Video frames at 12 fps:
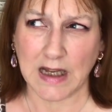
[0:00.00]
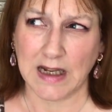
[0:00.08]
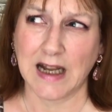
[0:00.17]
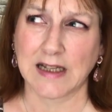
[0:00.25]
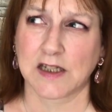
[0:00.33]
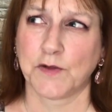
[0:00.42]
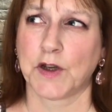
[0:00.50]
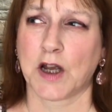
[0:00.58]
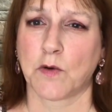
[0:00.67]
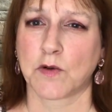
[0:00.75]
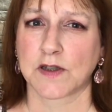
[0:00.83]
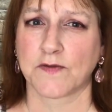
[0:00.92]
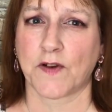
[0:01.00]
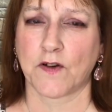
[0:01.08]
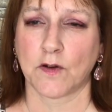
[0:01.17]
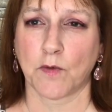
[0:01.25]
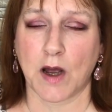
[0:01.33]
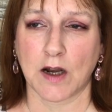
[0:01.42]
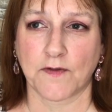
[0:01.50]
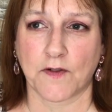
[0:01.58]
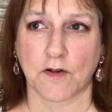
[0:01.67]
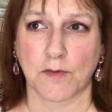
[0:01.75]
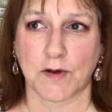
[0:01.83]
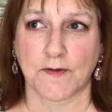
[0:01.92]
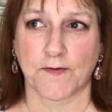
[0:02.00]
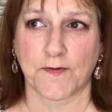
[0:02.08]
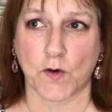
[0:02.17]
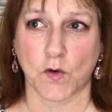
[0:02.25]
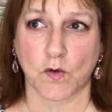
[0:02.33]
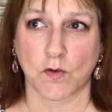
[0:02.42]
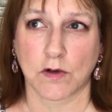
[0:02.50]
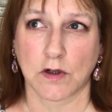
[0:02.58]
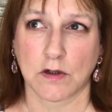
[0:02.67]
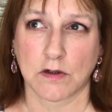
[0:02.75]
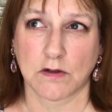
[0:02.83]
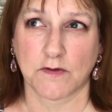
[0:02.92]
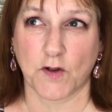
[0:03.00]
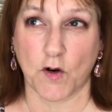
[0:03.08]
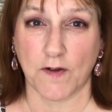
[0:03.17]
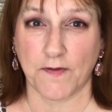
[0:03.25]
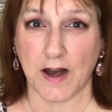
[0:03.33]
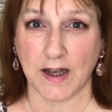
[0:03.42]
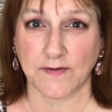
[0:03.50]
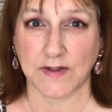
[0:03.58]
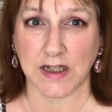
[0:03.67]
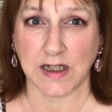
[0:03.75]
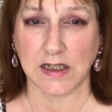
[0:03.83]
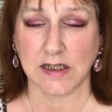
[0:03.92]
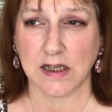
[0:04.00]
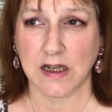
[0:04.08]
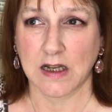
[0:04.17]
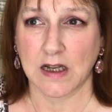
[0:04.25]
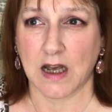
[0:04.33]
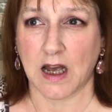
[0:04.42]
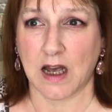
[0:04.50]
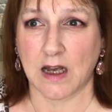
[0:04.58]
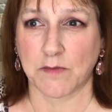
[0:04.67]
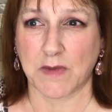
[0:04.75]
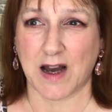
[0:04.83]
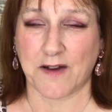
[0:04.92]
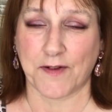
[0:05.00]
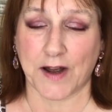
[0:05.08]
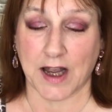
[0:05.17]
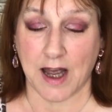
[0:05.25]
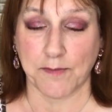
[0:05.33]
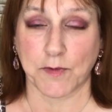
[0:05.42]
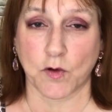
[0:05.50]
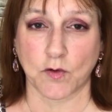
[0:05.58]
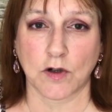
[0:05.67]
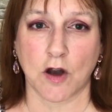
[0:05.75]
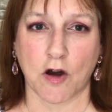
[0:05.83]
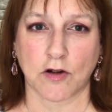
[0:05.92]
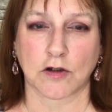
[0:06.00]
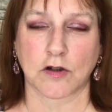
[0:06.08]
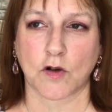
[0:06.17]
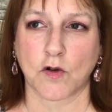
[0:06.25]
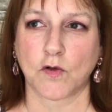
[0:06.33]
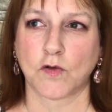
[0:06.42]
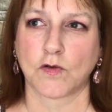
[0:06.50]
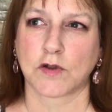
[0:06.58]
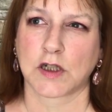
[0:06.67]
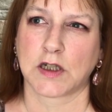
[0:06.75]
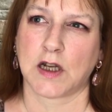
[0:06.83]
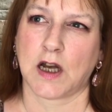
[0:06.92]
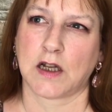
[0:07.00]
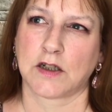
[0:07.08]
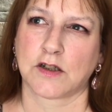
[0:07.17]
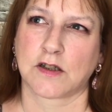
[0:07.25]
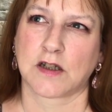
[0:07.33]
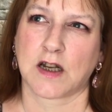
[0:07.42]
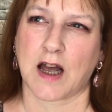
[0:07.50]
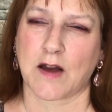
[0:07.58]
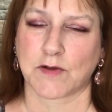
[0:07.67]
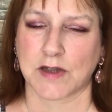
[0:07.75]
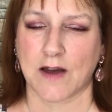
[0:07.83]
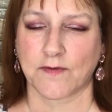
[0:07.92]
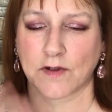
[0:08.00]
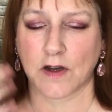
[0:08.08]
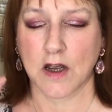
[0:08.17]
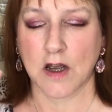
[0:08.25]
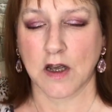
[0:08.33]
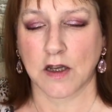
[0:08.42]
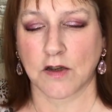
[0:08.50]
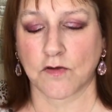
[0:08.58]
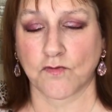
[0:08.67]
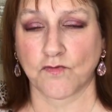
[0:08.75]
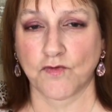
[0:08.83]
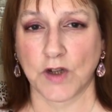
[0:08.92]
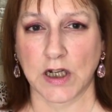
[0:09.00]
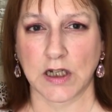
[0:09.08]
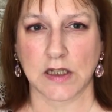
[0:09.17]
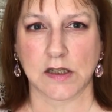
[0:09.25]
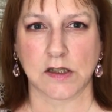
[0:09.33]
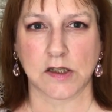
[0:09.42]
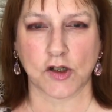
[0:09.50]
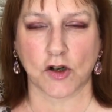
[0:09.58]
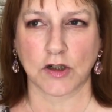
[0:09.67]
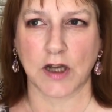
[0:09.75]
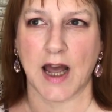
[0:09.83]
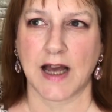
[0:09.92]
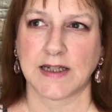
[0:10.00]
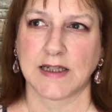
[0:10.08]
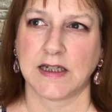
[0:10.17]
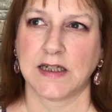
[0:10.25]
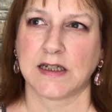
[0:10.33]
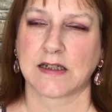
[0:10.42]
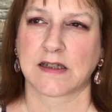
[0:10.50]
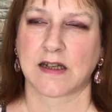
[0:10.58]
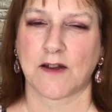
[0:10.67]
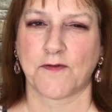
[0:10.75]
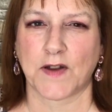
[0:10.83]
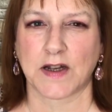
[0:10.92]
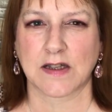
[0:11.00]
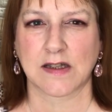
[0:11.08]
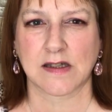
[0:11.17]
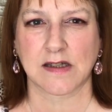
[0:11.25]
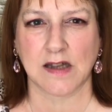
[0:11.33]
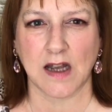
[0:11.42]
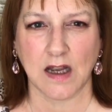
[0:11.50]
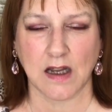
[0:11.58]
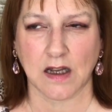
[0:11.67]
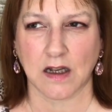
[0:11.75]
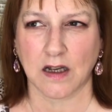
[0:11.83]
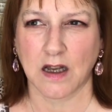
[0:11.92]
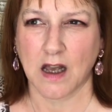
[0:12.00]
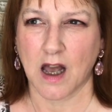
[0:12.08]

last week I wasn't very well for about four or five days. I kept going hot and cold, and I was having, you know, really starting headaches, and I felt sick, and